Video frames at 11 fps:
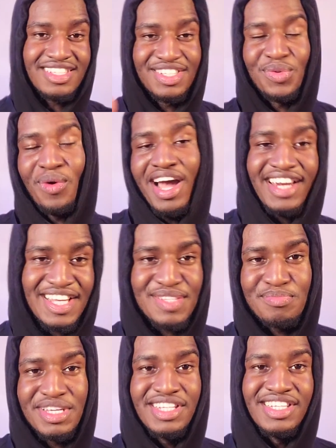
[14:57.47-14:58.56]
Dwight has
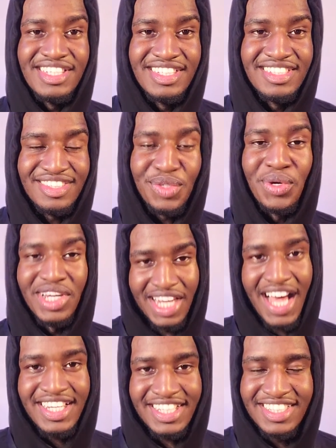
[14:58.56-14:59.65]
been through a
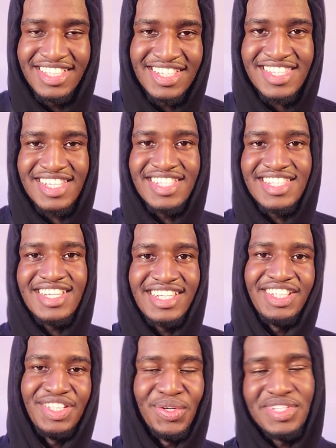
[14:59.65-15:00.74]
lot in this season.
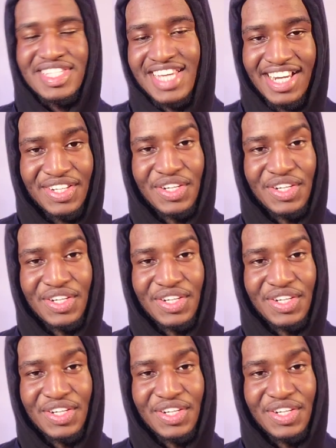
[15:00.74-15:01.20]
You know, he's got a